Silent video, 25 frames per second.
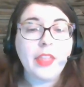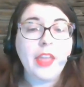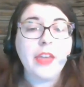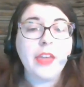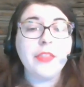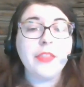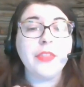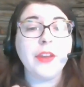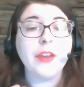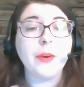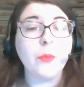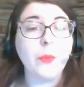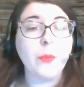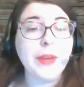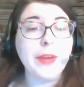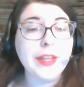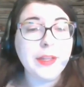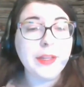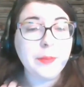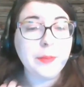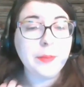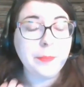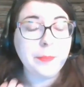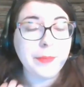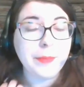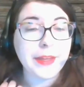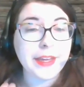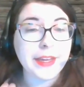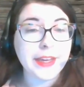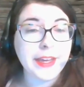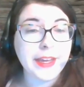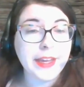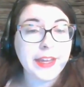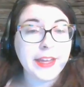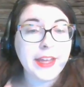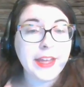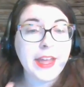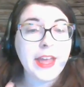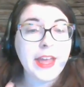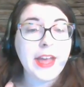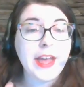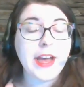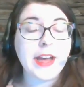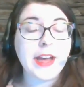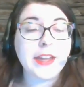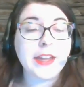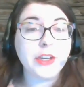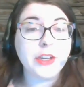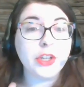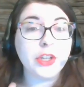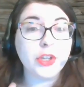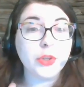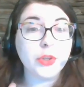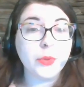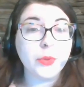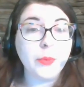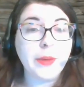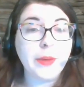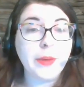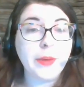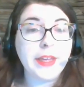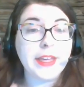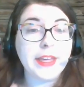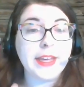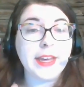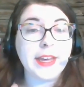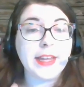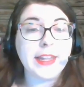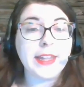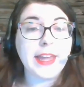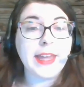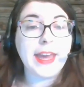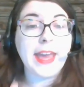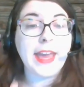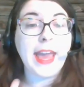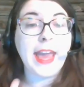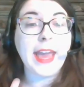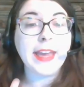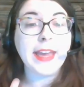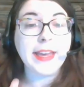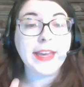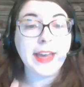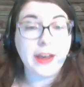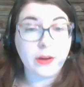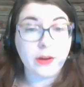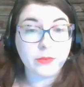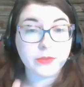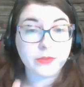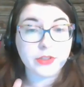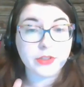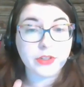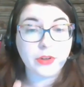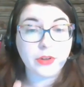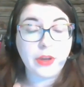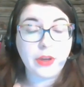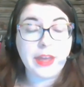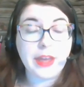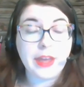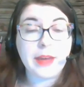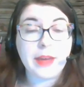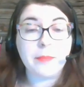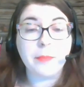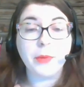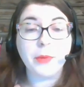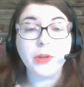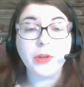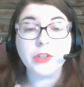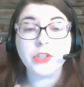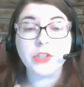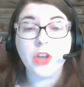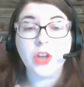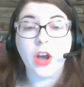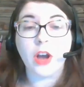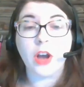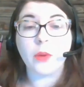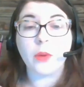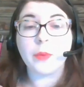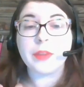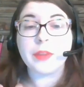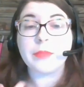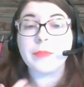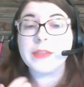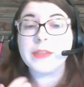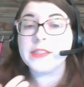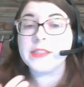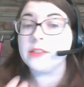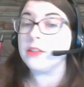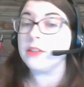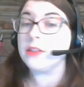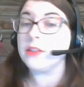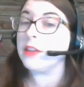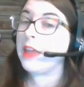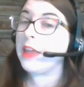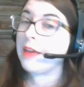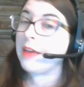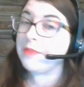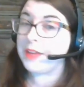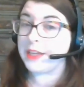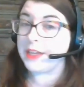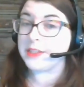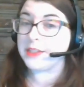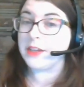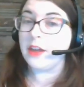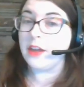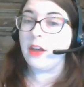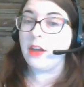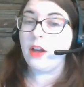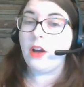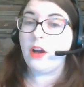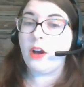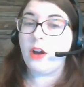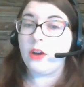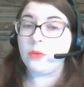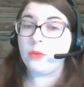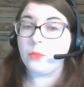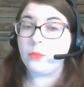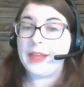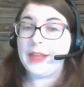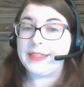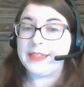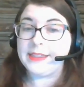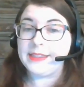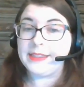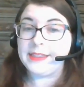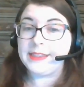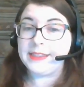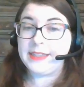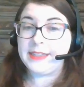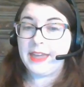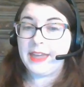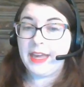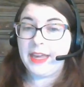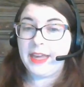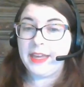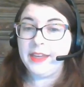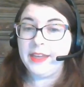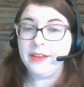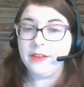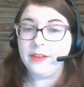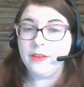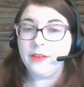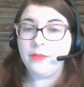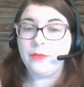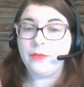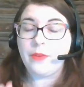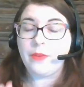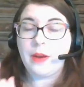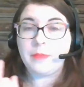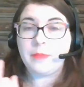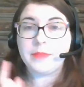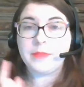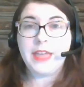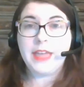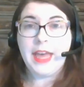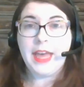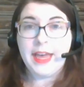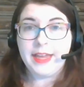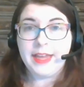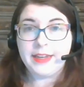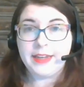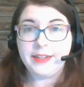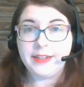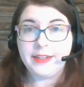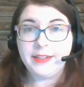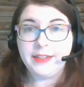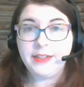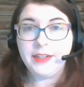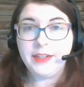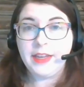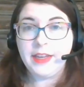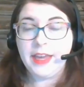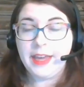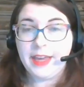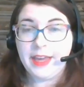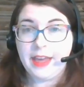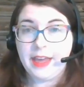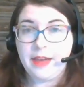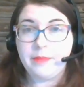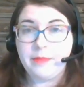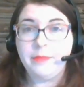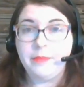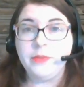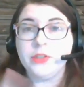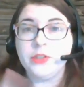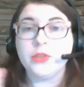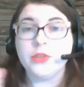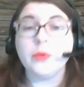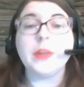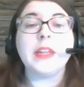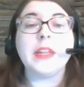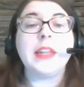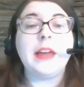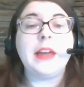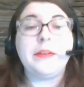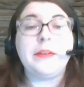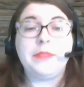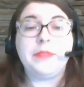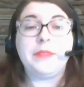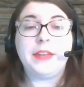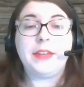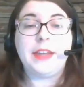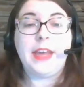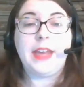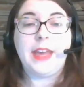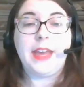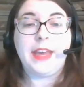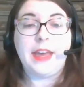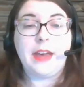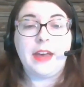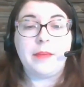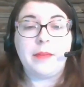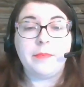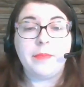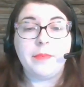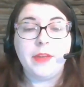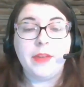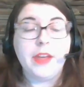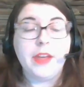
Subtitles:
there will be a new ELA hangout and book talk with Mr. Levitt on Wednesday from 10 a.m. to 11 a.m.